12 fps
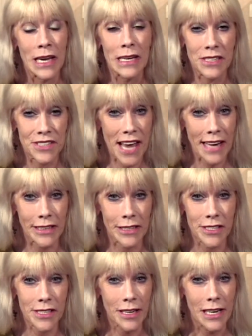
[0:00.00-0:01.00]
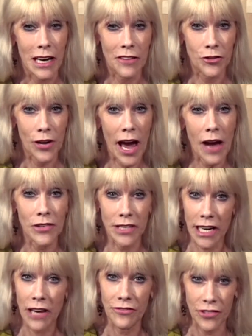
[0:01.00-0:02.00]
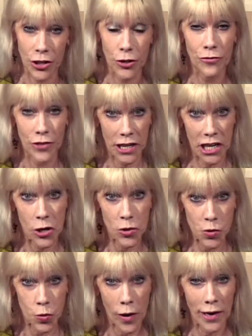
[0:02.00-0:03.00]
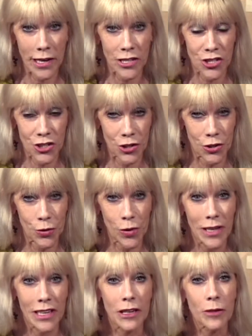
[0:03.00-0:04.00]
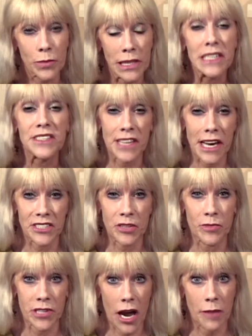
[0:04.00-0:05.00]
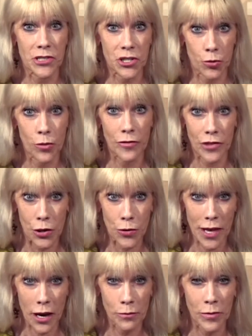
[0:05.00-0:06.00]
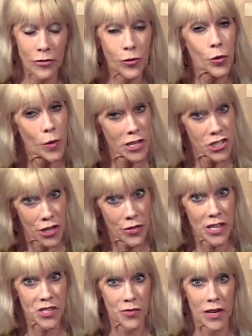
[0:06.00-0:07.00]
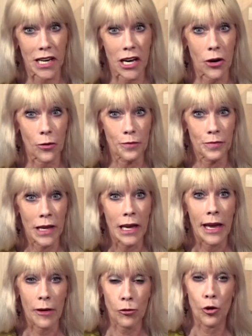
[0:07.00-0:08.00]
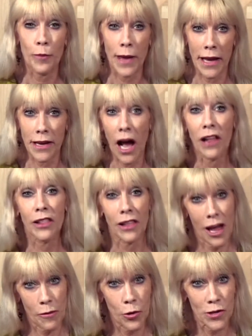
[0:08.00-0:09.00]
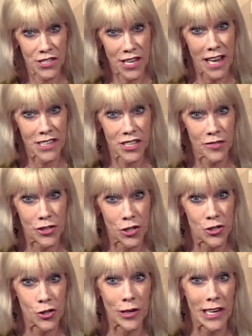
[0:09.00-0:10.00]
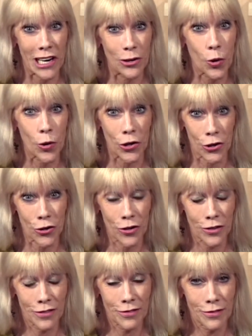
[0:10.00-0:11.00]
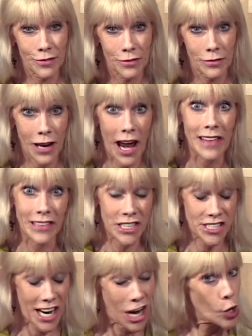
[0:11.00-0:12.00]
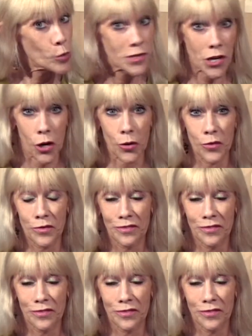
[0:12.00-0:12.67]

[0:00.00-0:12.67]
Second, if you haven't yet viewed videos 1 and 2, please take some time to review them before watching this video. It will make a lot more sense if you do it in order. At least I hope so.